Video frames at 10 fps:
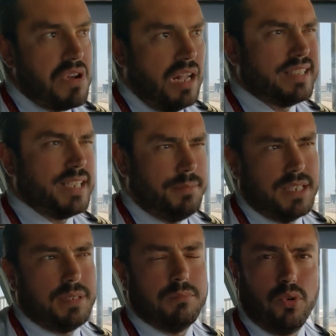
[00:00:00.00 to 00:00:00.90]
I'll say
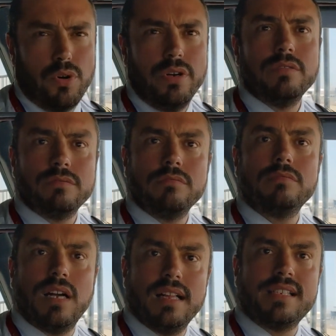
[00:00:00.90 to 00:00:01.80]
even a bit more.
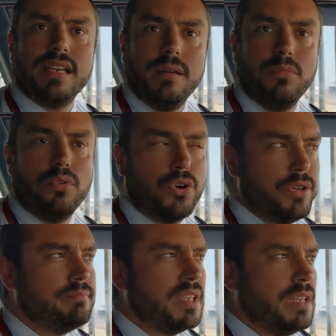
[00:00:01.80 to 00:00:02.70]
I'll say more.
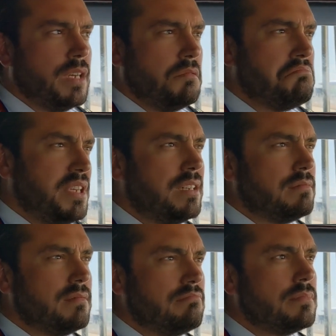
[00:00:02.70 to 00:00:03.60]
Yeah,
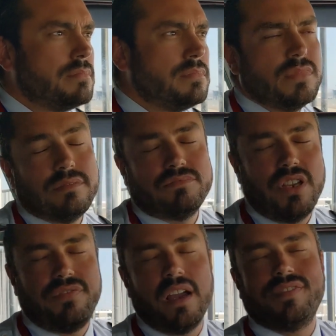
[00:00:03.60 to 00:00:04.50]

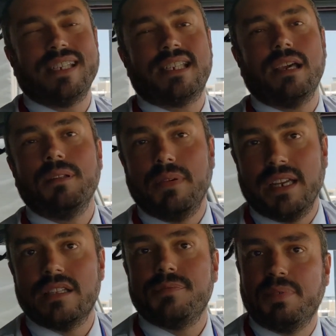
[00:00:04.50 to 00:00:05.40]
three, five, six, seven
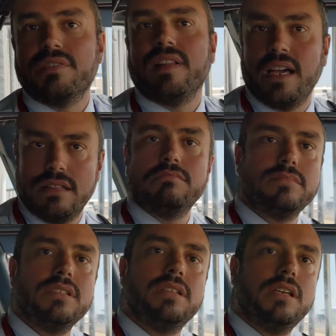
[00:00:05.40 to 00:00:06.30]
minutes per flight.
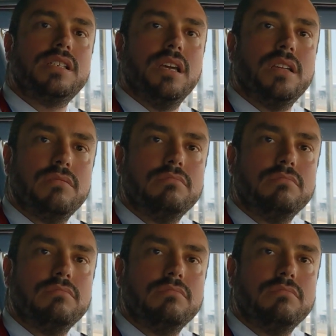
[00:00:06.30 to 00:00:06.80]
That's good.